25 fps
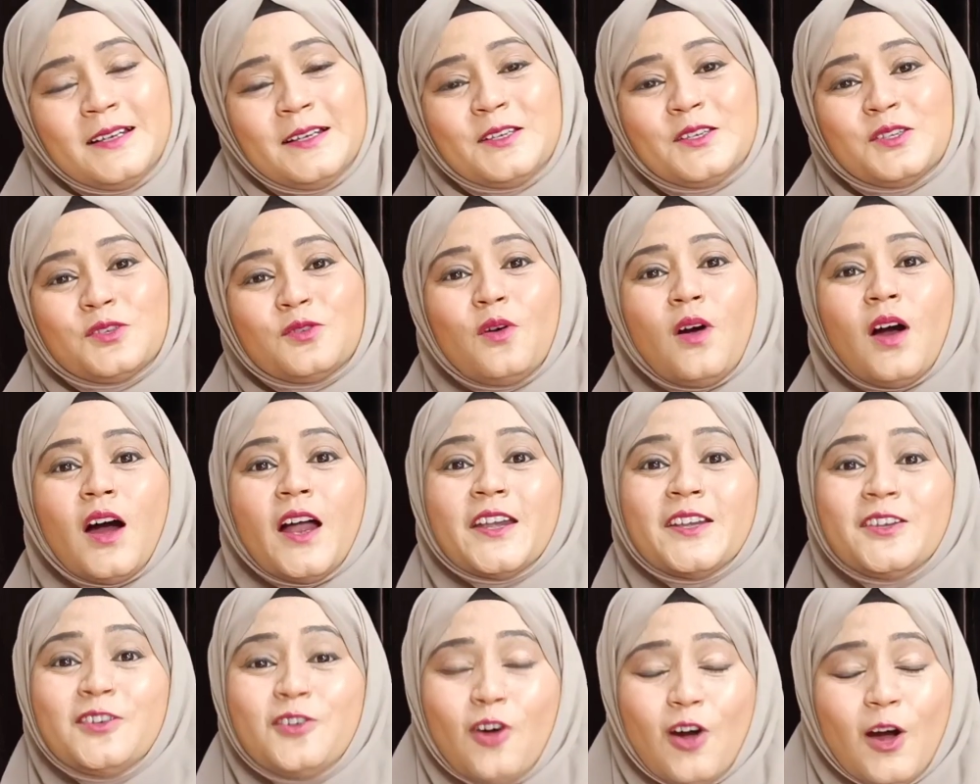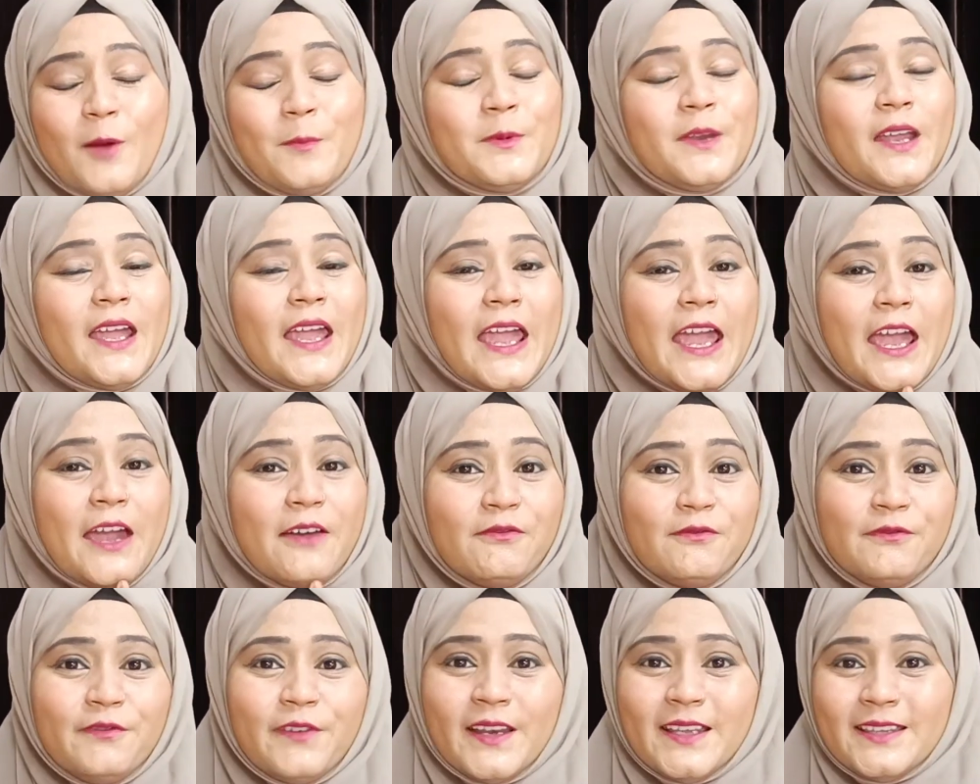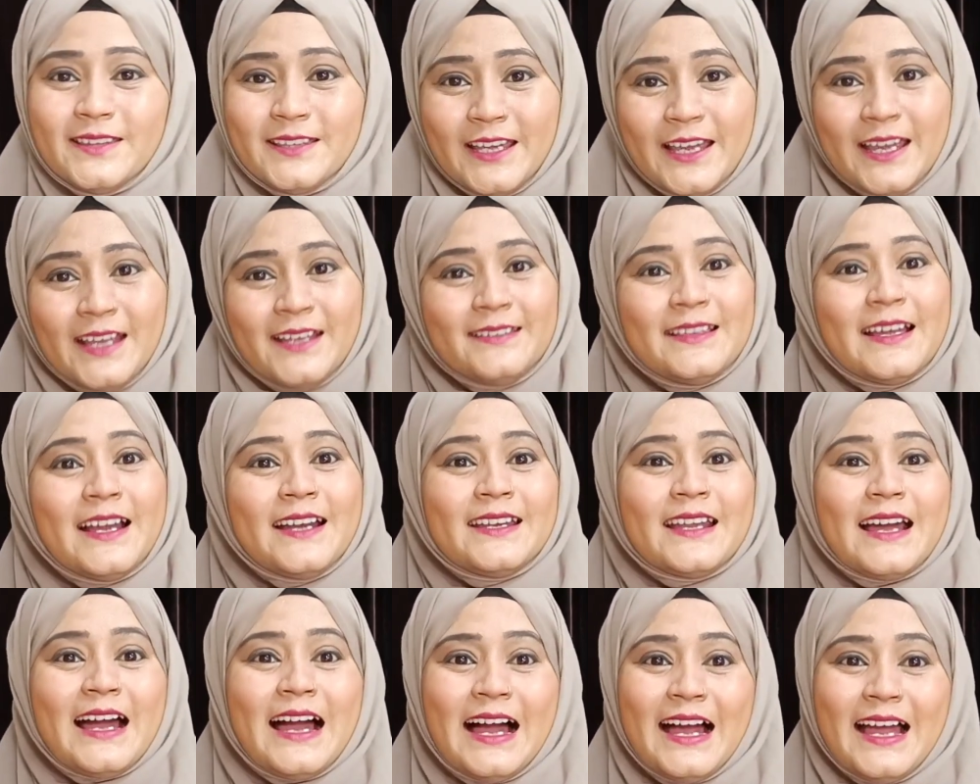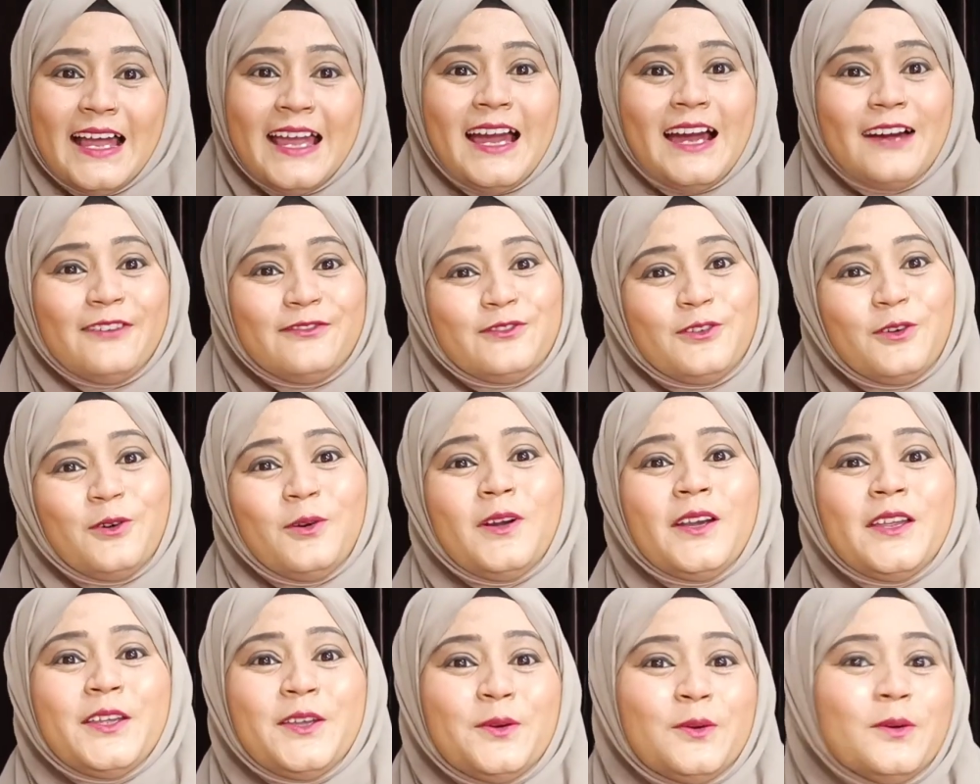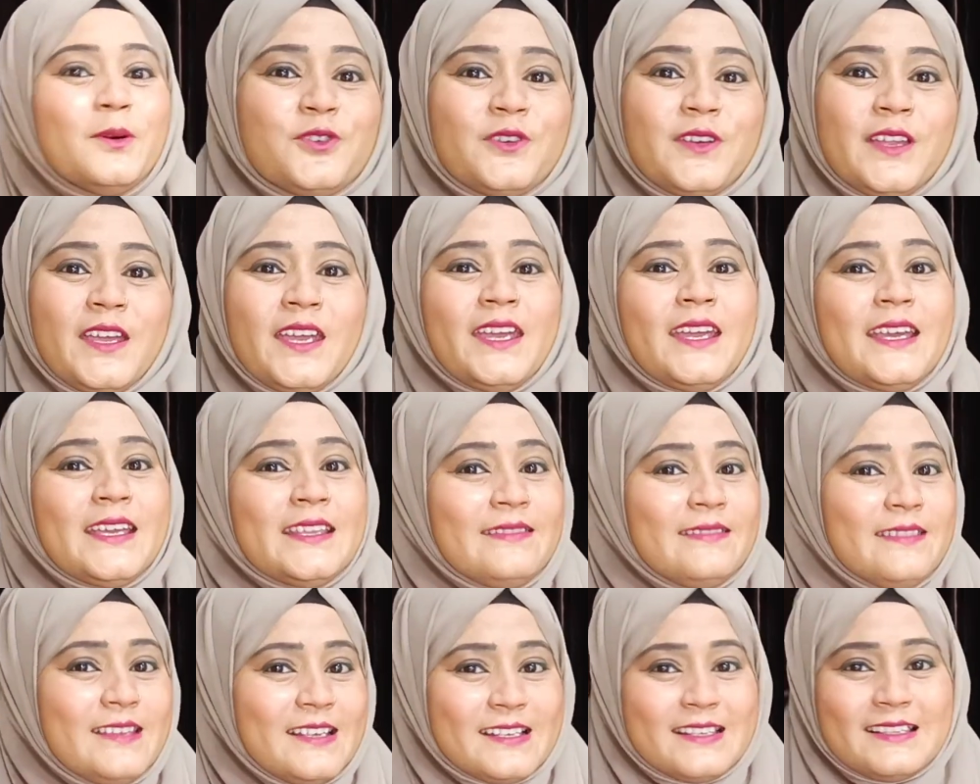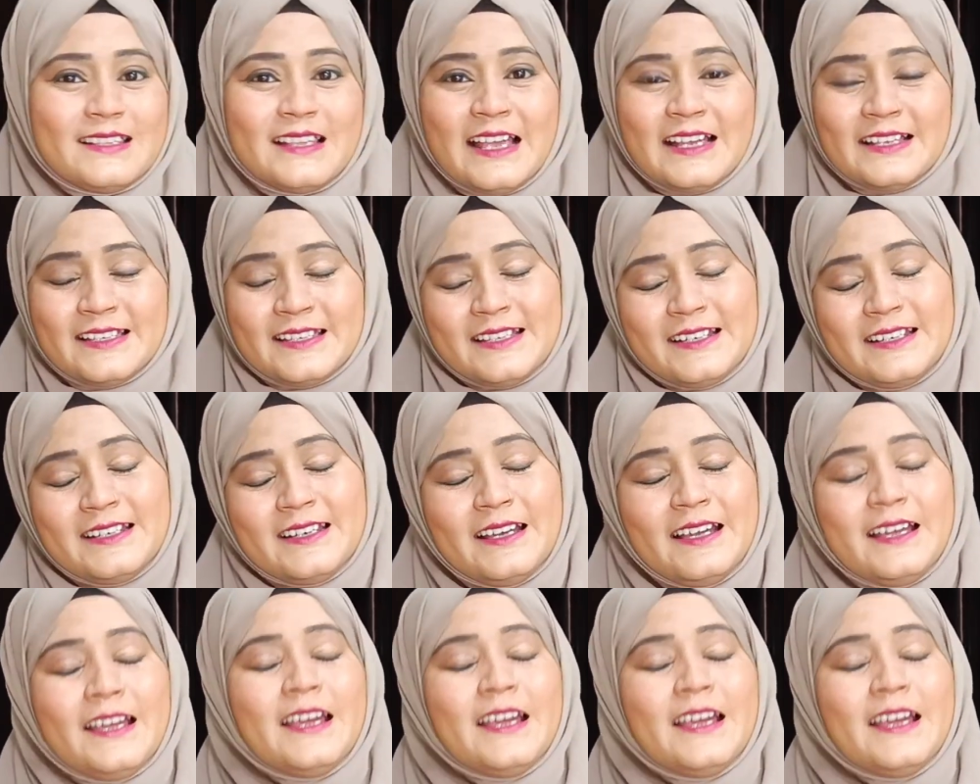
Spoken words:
So adopt everything that I have told you today in this lesson.